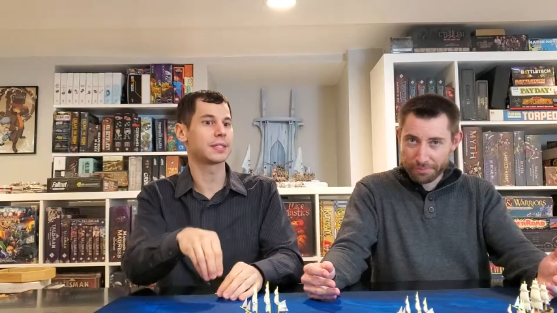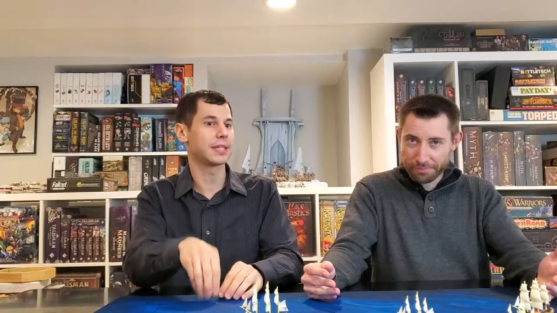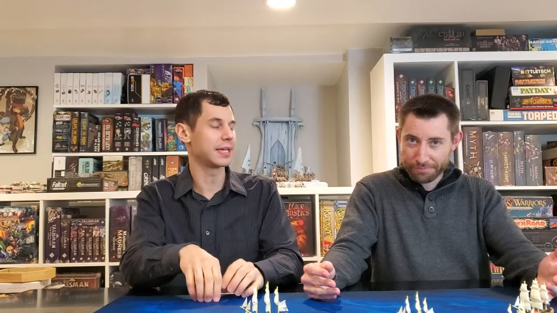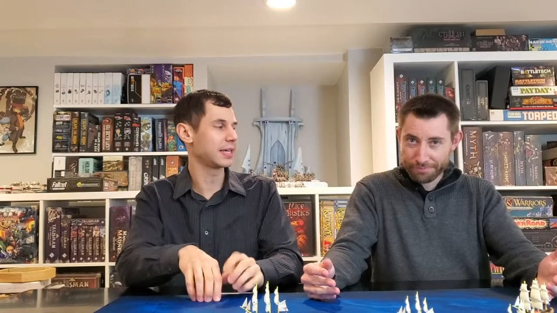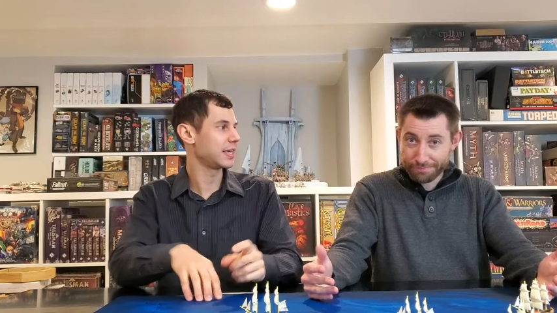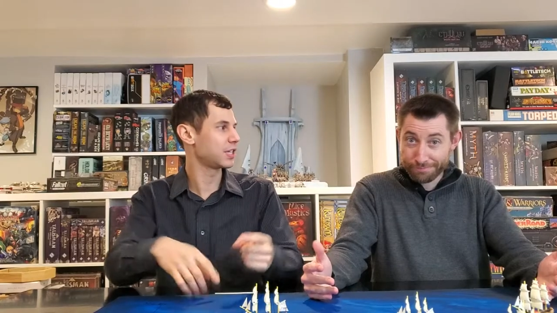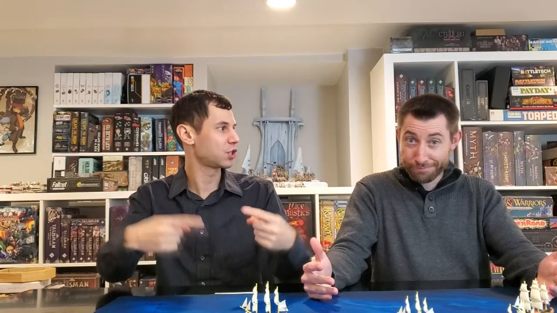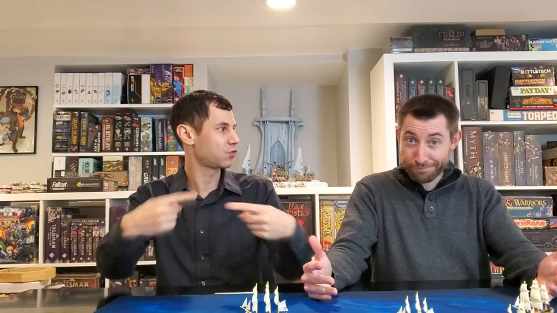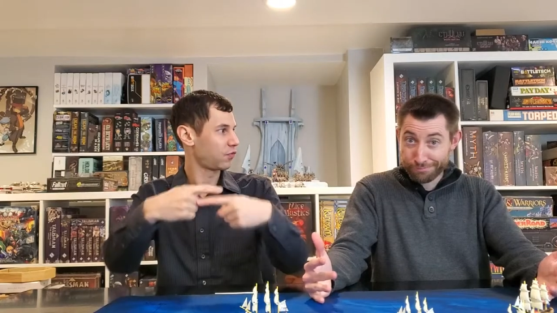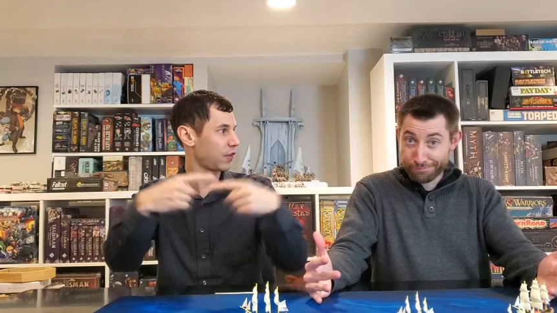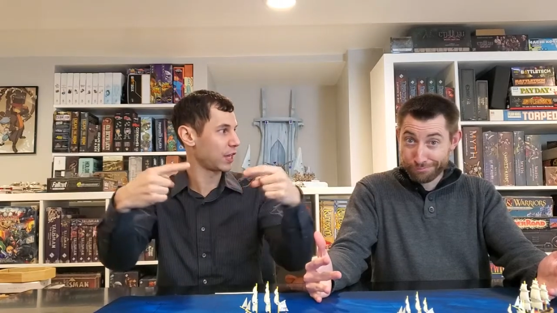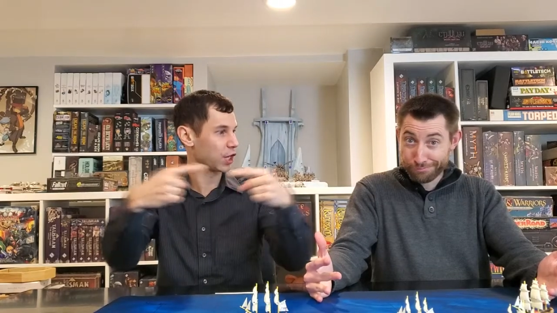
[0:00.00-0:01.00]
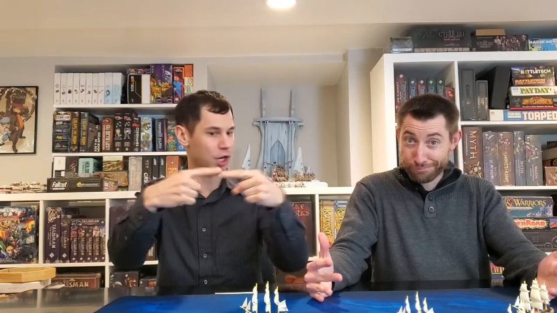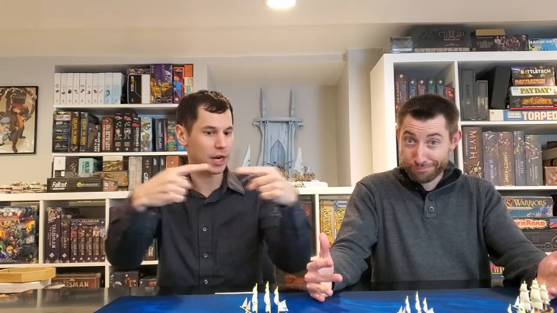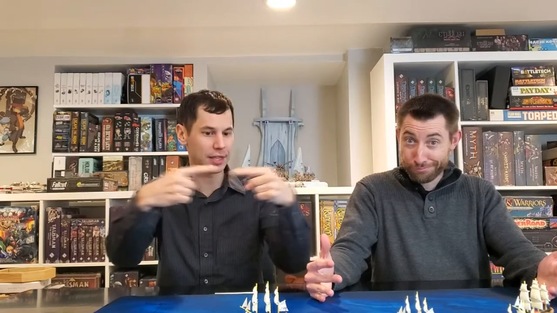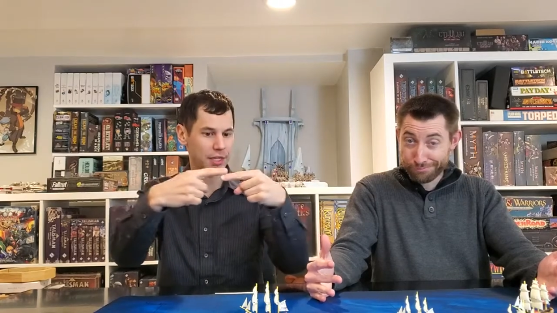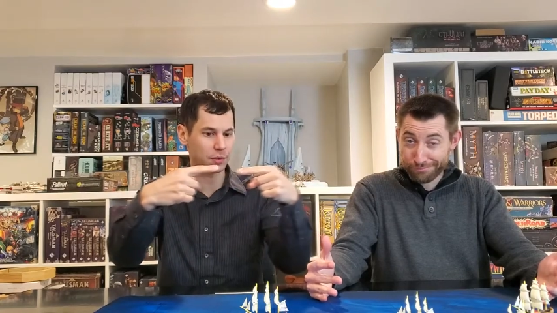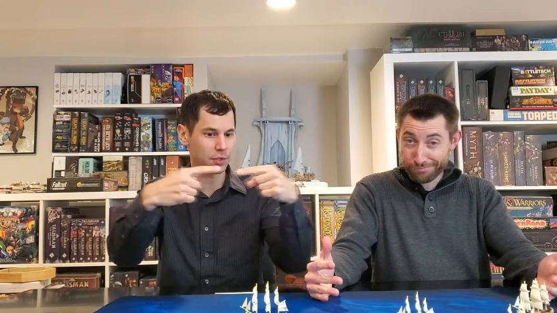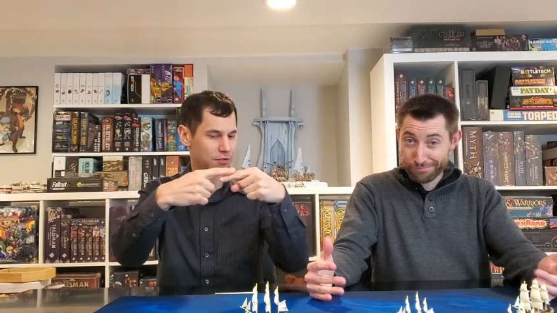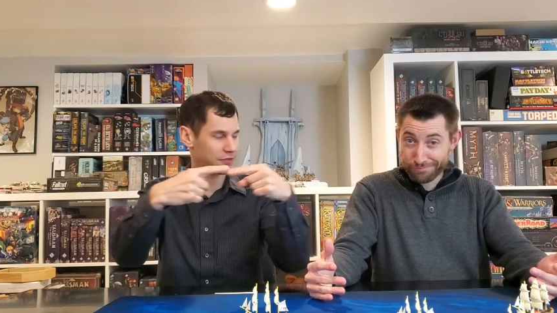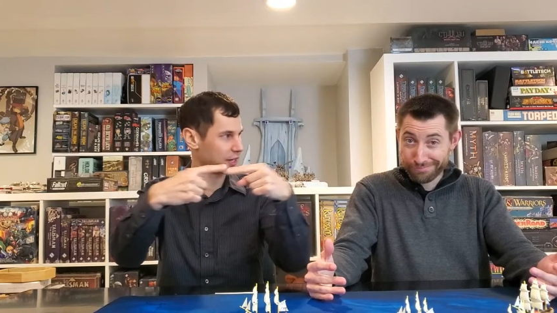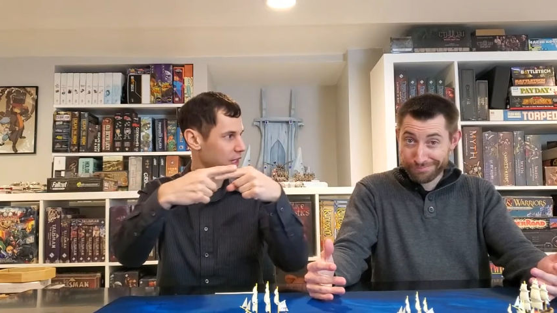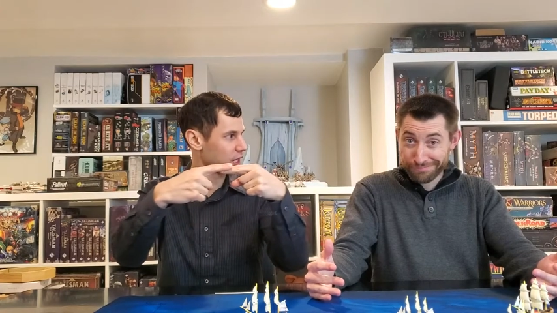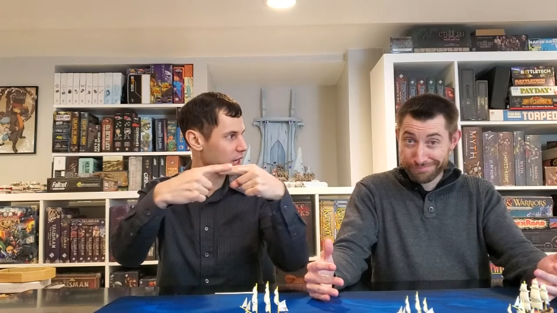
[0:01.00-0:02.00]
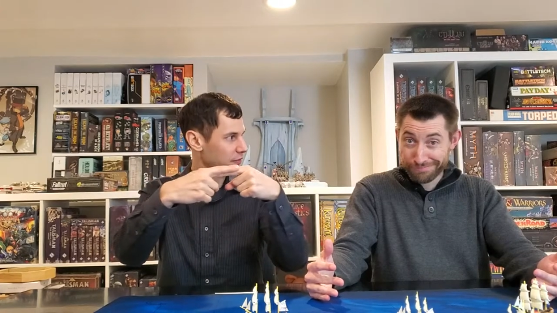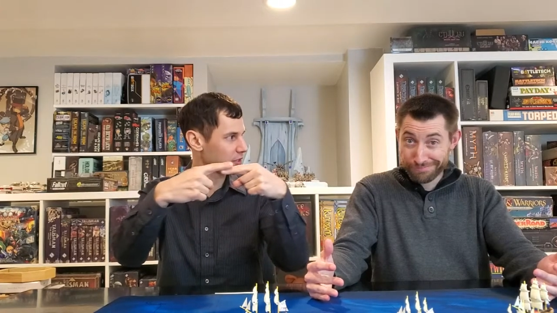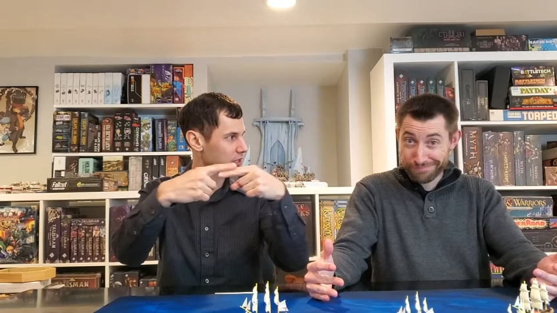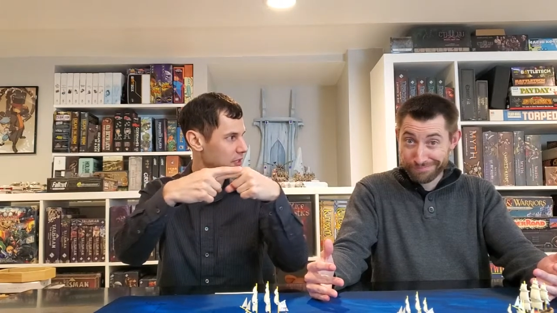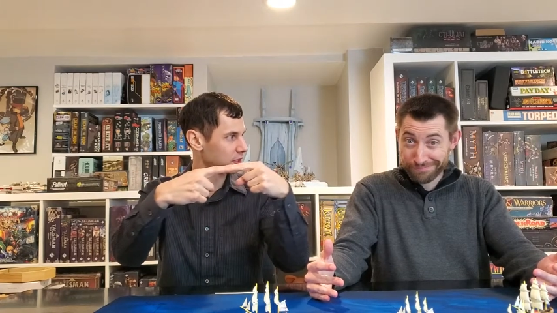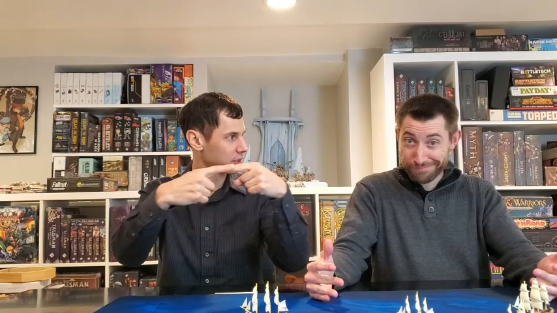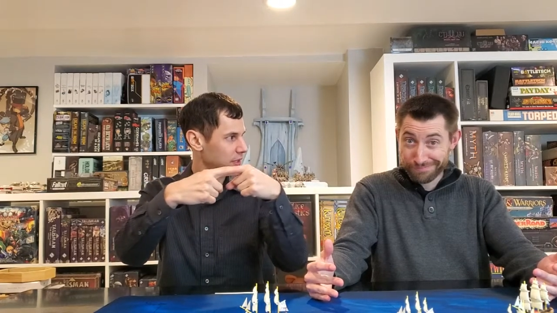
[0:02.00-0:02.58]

Speaker 1: Slinky's finger. I think there was finger cuffs.